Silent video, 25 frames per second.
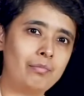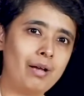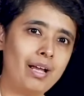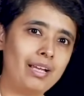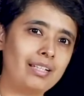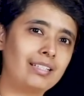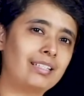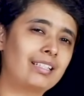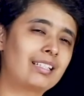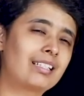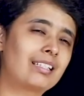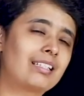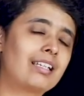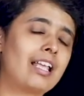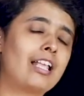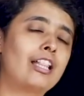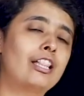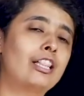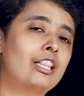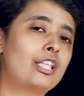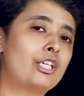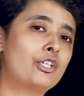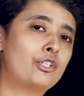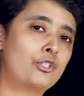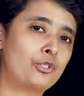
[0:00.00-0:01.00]
by its
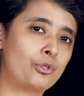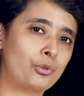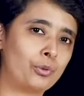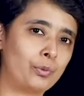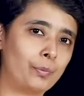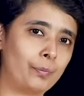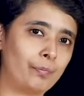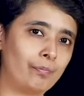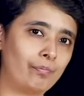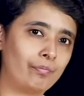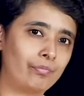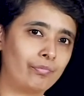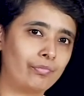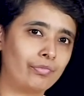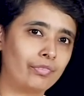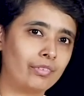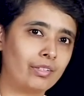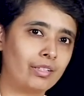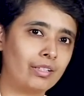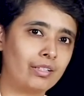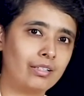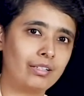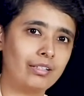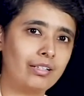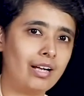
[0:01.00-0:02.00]
10th issue.
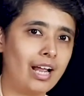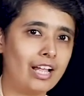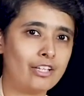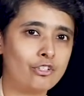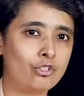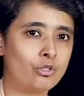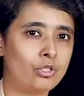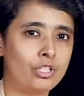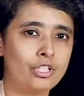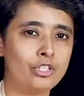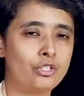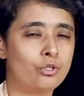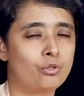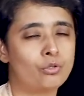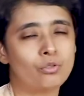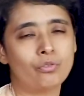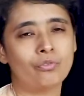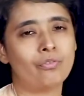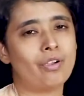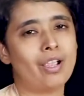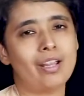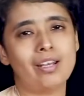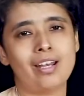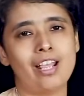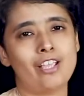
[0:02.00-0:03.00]
Gradually, due to
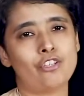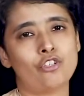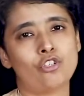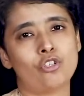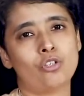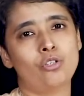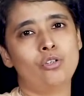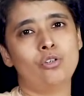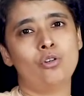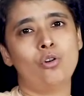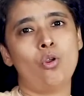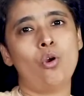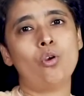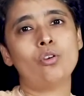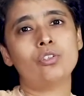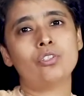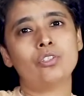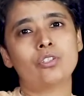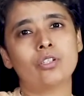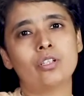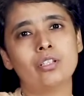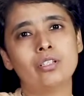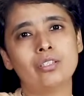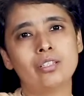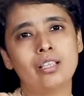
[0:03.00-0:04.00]
financial
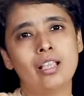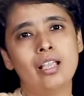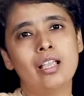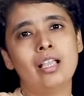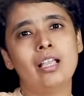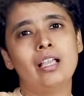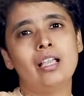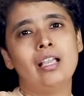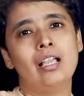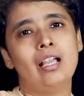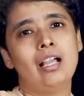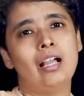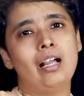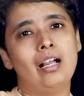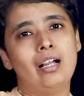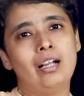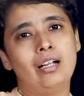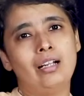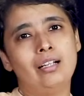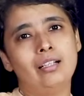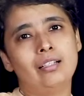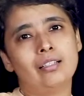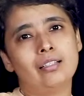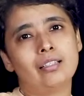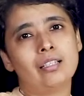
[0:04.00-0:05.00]
losses,
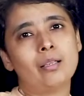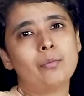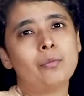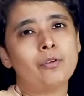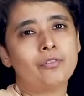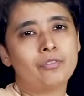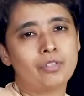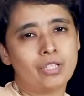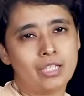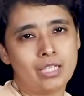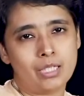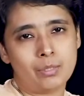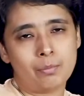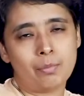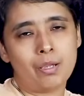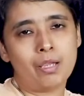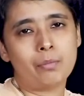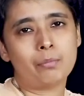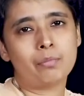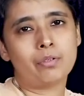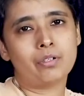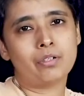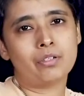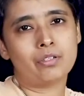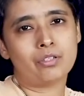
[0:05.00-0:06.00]
some of these
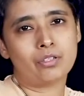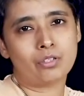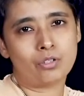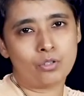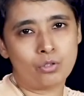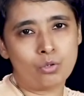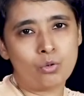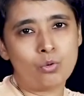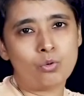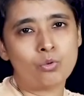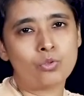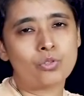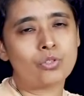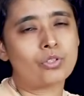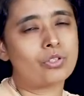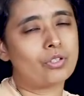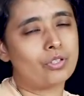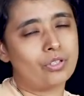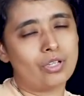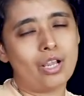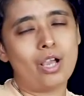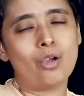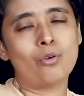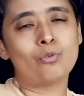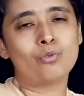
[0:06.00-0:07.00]
papers closed
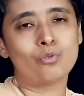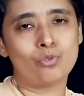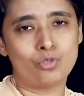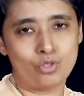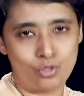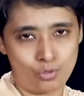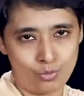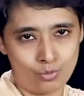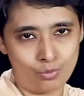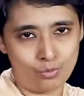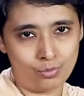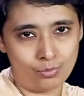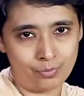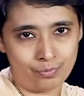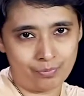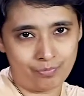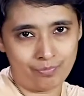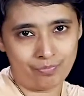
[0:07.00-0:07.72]
down too.